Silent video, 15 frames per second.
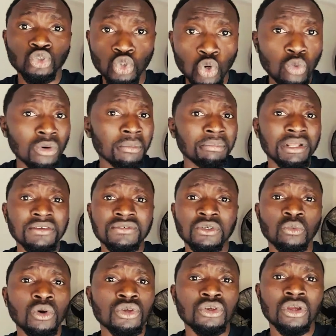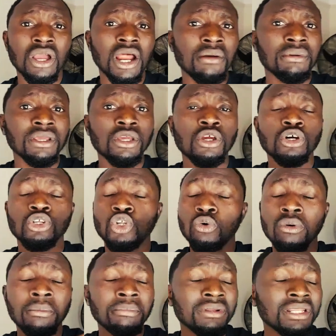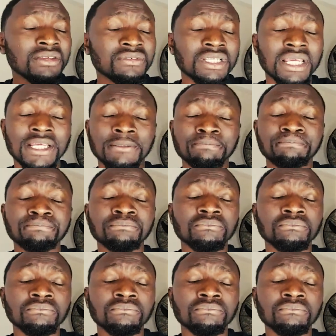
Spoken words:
no one believes in what you carry, no one believes in